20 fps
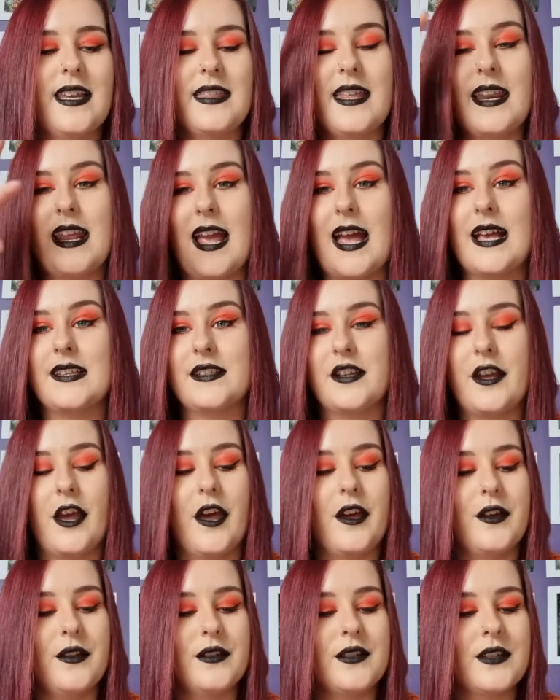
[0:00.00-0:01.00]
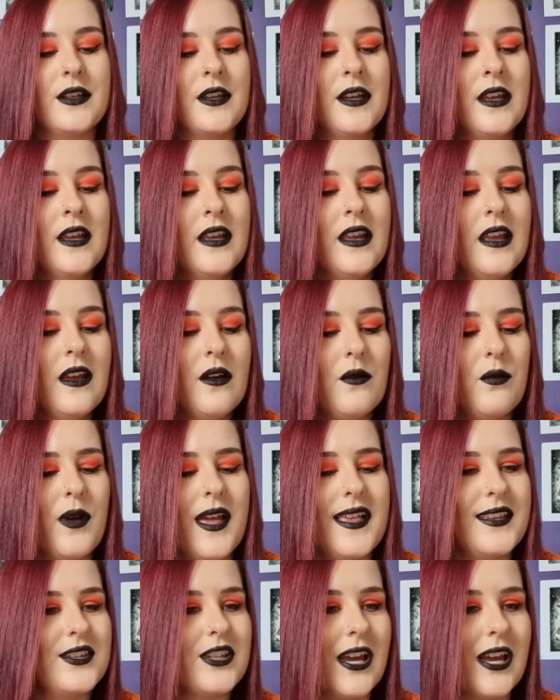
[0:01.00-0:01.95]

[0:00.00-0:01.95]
And then it has a code, which